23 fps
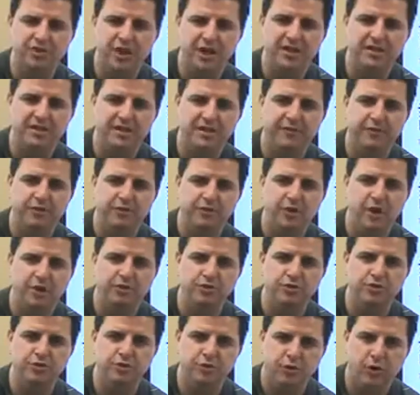China's
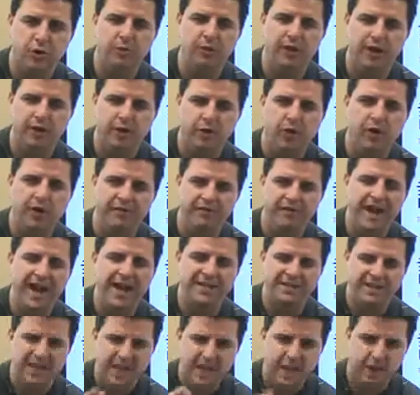infrastructure is growing and growing
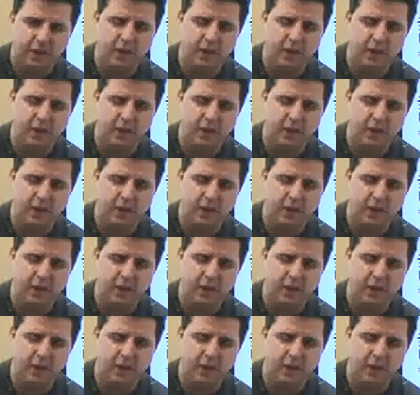fast.